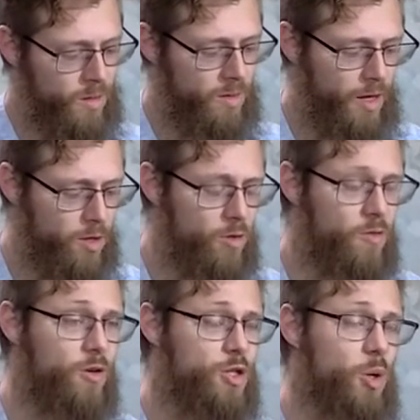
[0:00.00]
Thank you
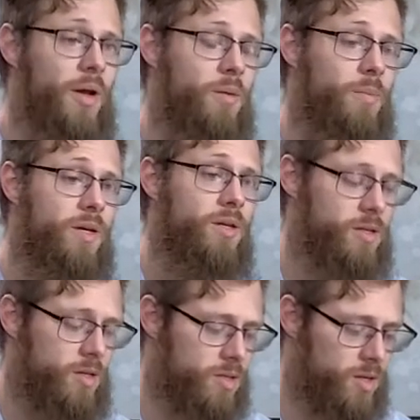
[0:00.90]
for joining me
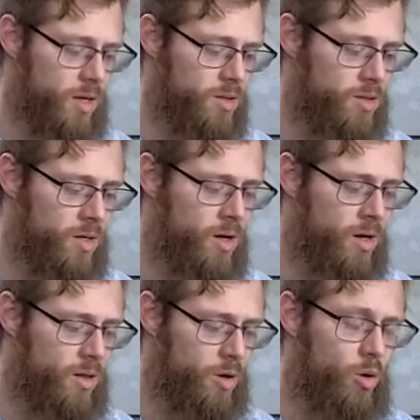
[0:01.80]
to discuss
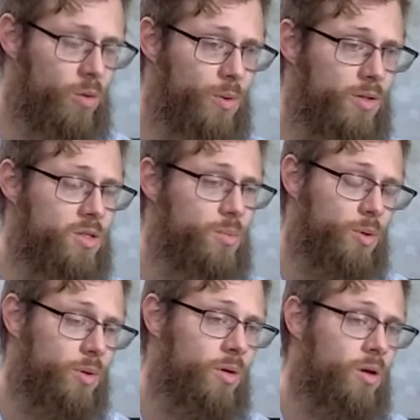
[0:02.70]
the core
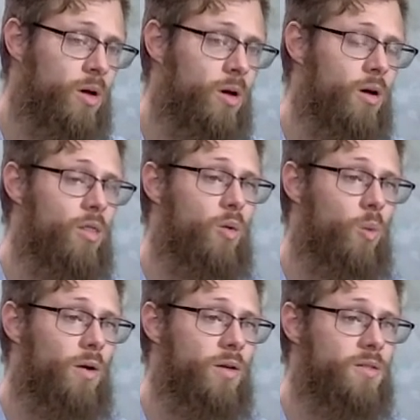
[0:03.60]
principle, the
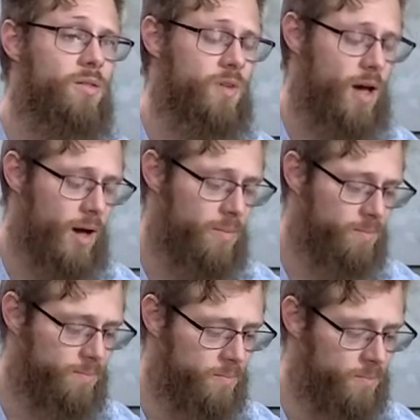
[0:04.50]
oneness of God.
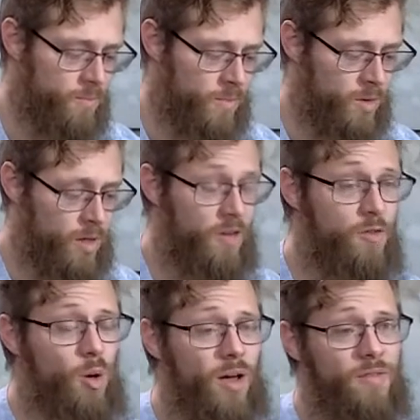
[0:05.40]
If
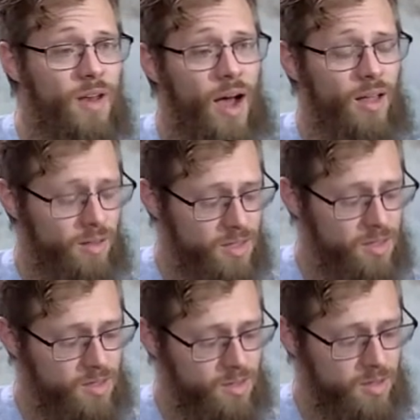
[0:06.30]
you have not
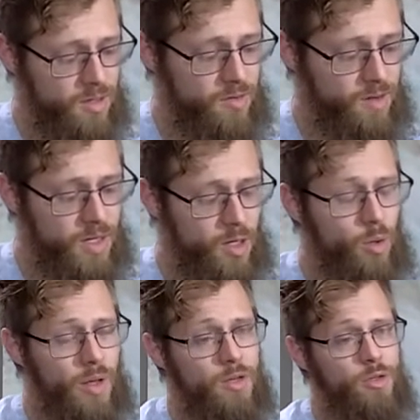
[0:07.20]
listened to the
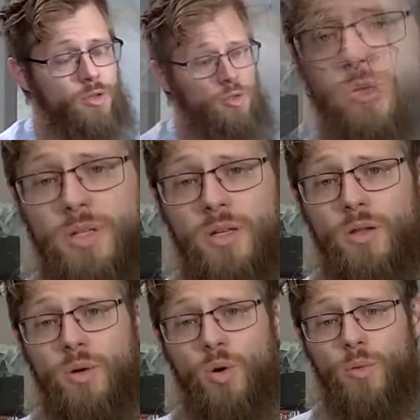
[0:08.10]
video introducing
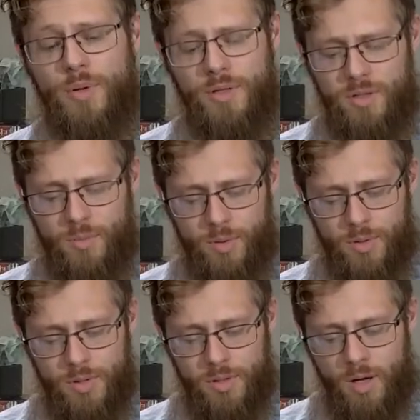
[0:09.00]
the core
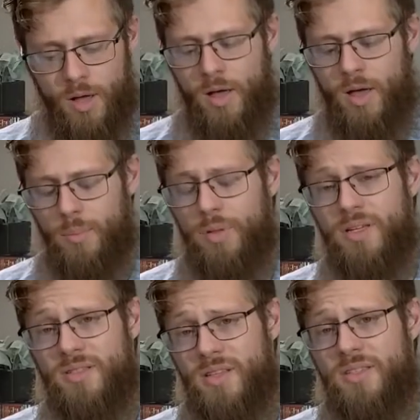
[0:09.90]
principles,
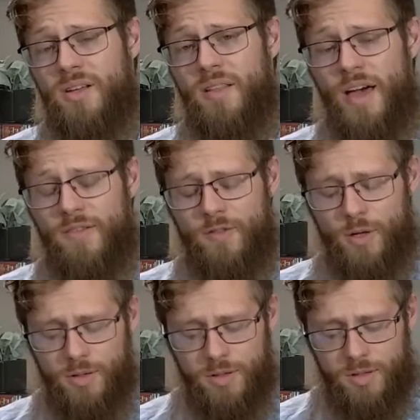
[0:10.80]
please listen to that
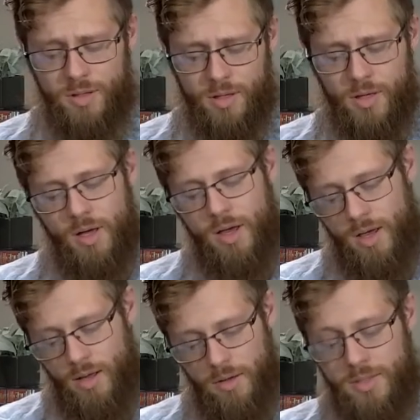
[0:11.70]
first,
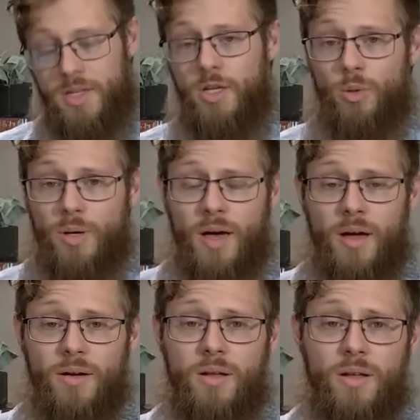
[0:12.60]
and I'll see you
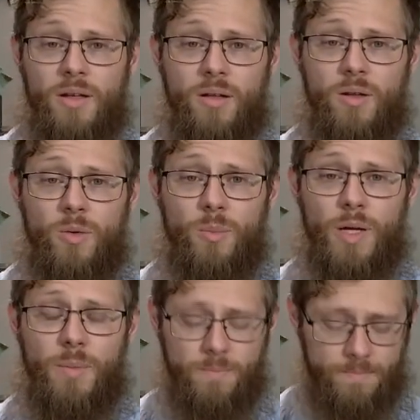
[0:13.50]
again in a little
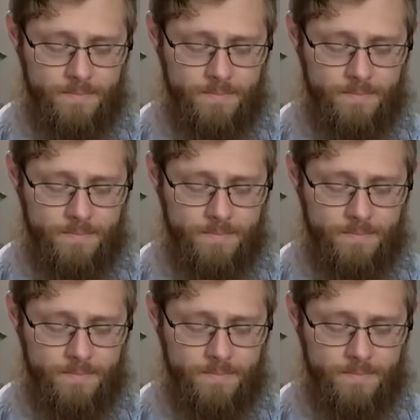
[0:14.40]
bit.